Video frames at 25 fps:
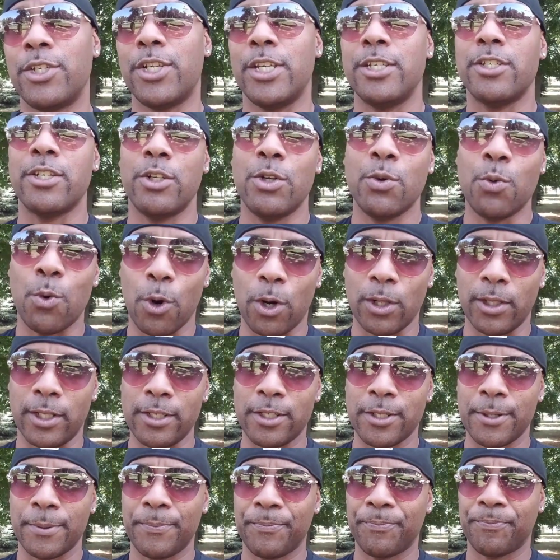she's in New
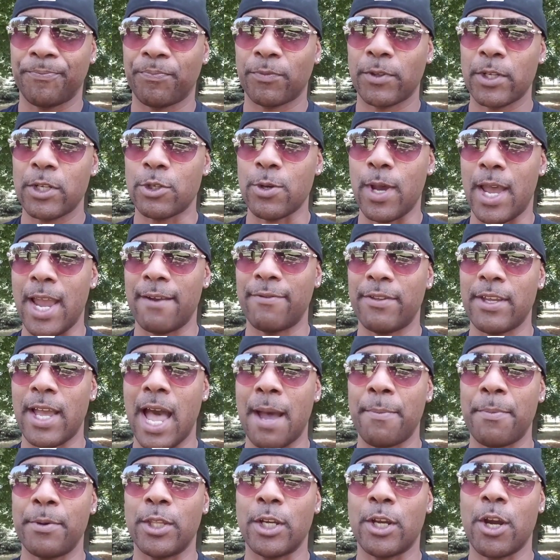Orleans, so I have to
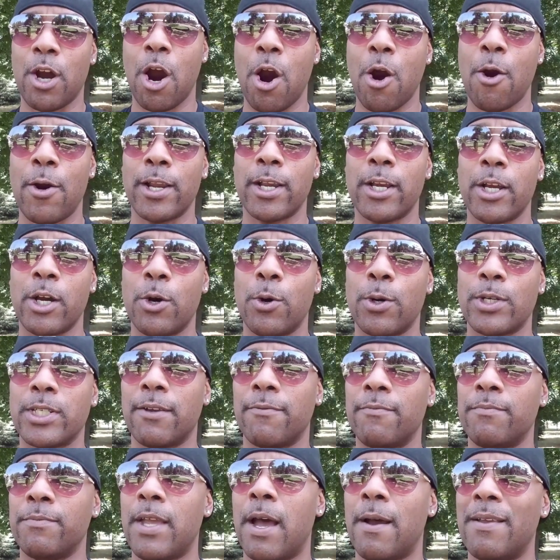hop in the car and go, because
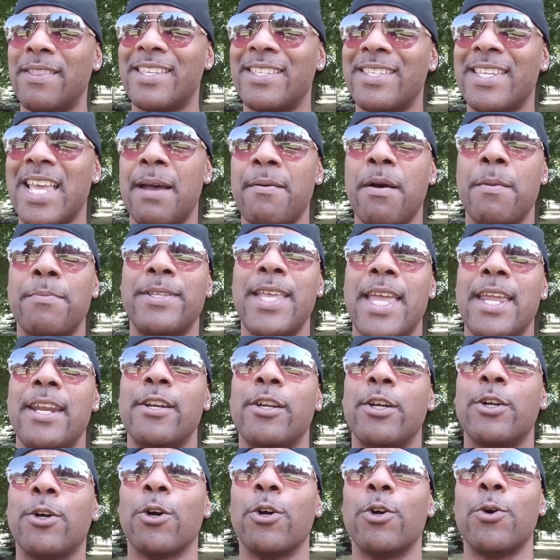at the time I'm
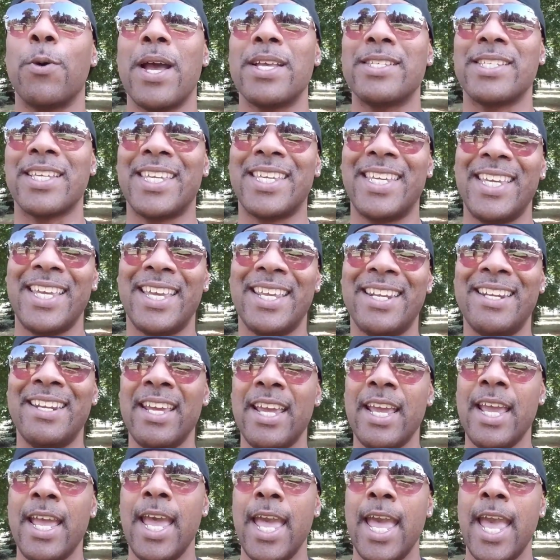dating a girl who has a kid,
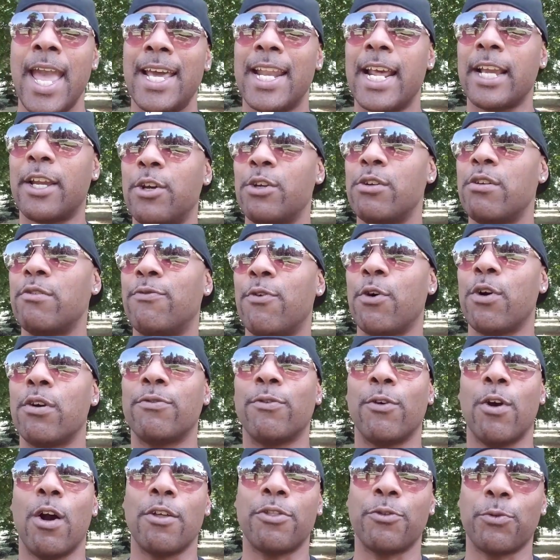and I couldn't afford
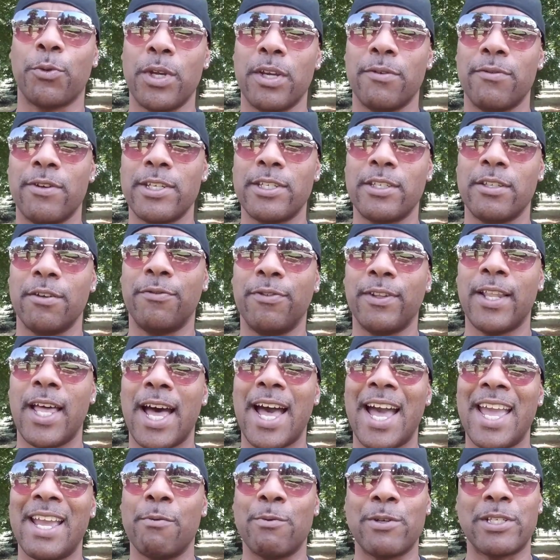for all three of us to
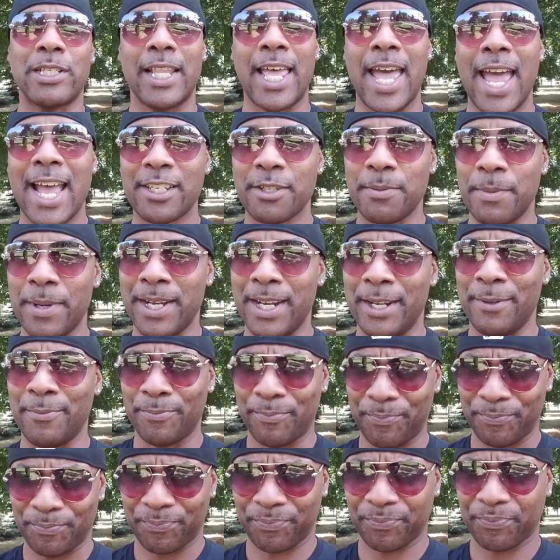fly. It was last minute,
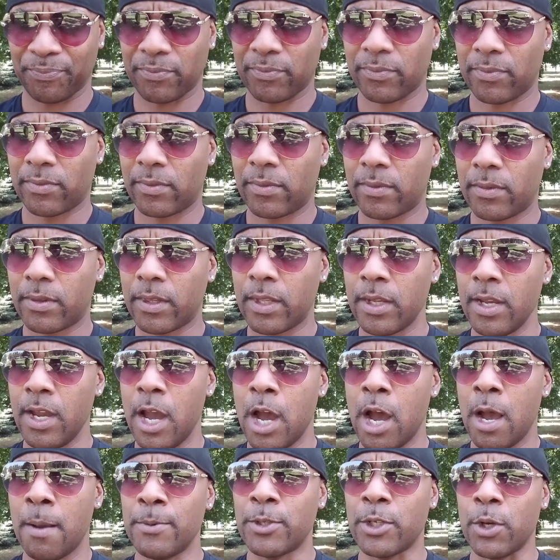
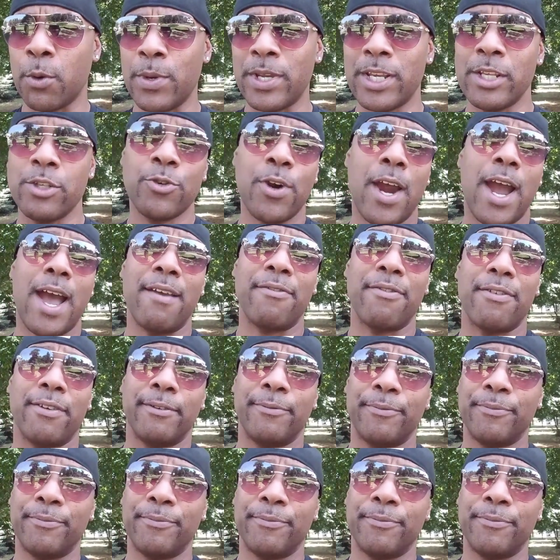so we can drive.